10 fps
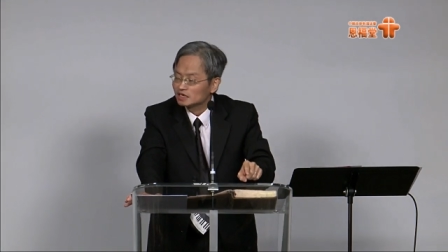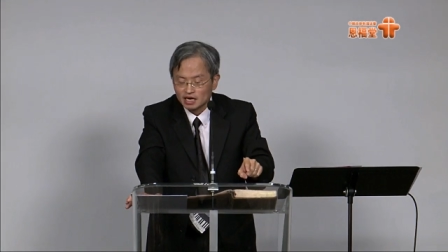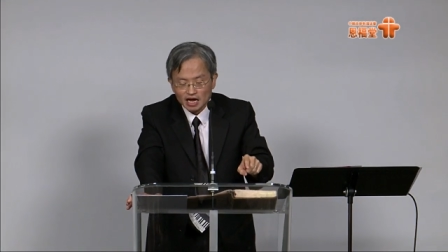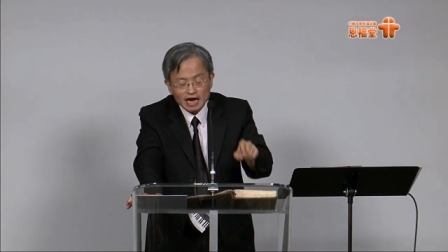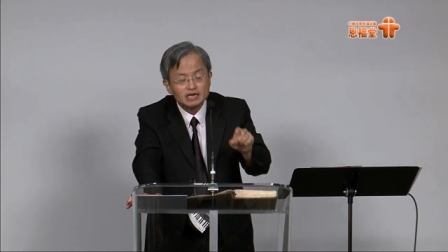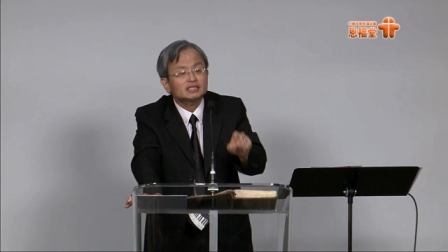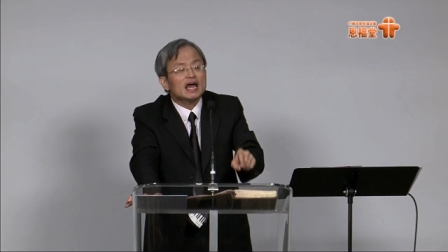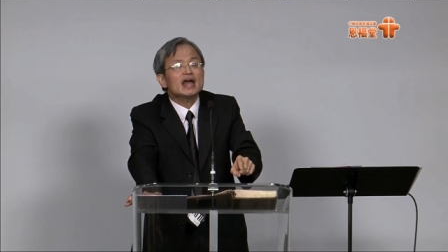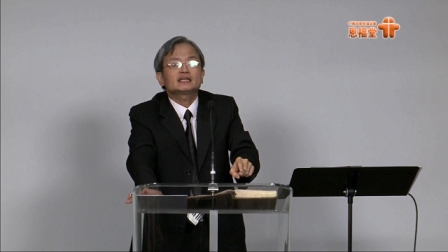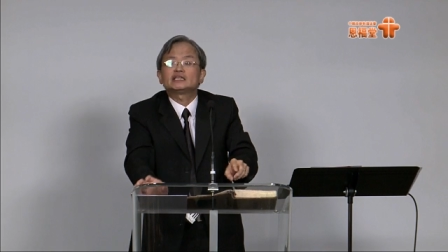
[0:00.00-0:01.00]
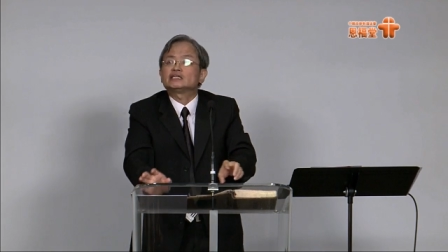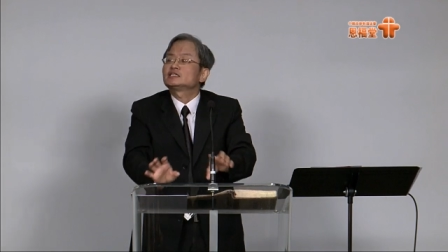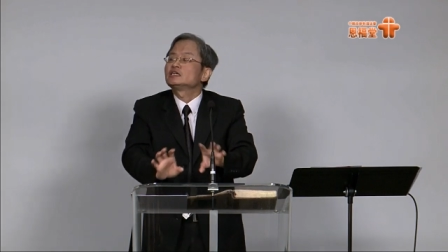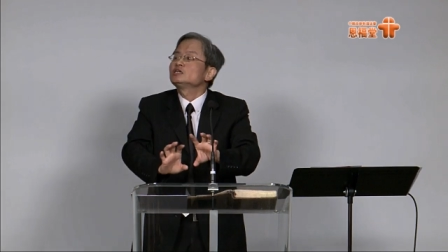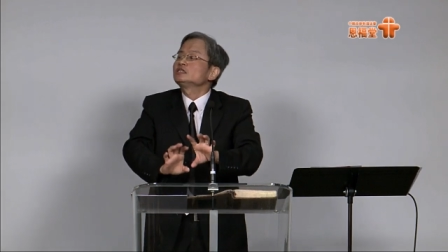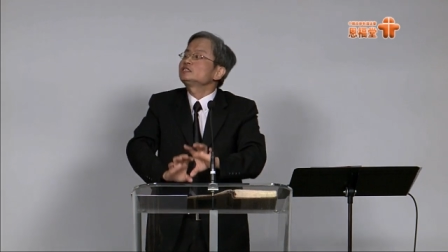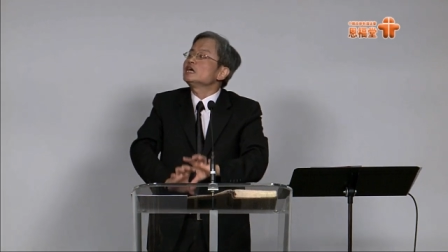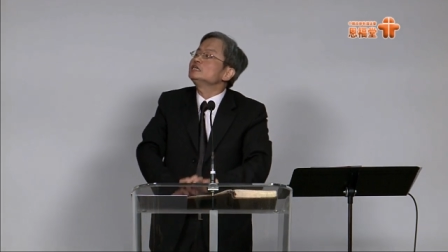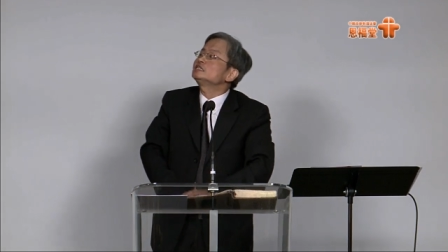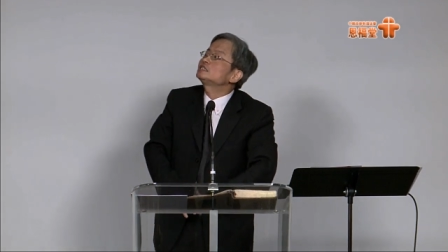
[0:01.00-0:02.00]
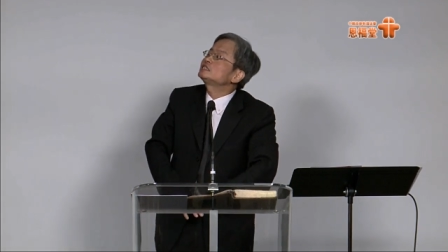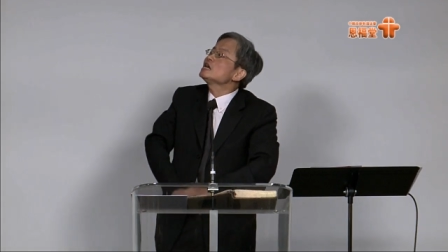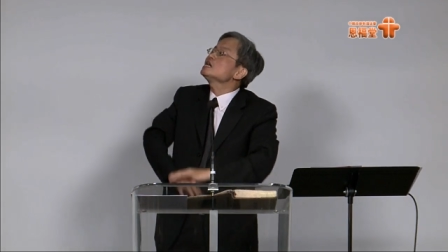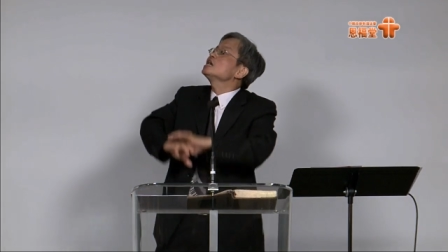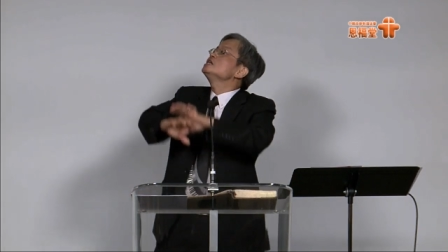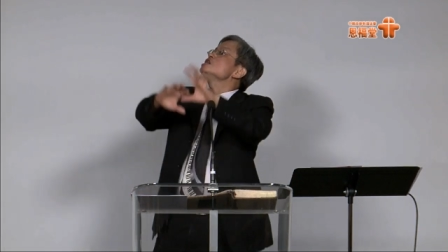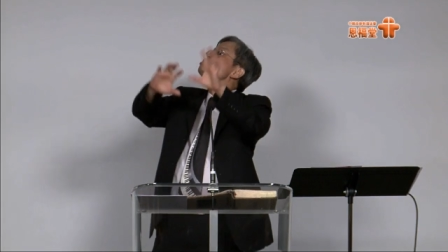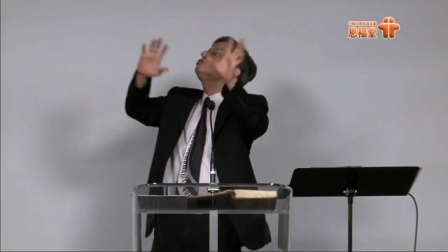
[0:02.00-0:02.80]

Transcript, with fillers: And the text is they sing a new